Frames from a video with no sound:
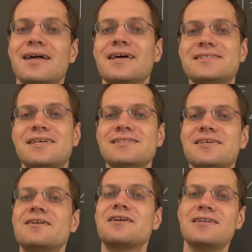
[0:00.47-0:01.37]
Let's
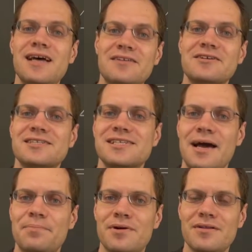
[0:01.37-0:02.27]
consider another
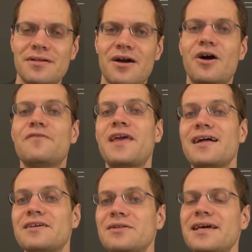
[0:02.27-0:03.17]
example of
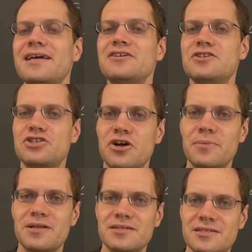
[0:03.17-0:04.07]
calculating a
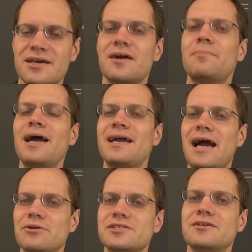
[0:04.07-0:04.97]
determinant by
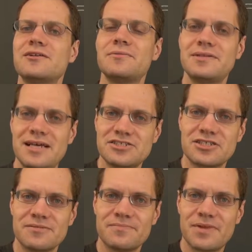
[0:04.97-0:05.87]
Gaussian
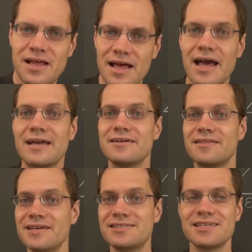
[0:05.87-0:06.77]
elimination. And in
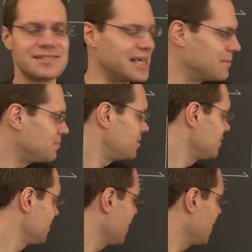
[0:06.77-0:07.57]
this example,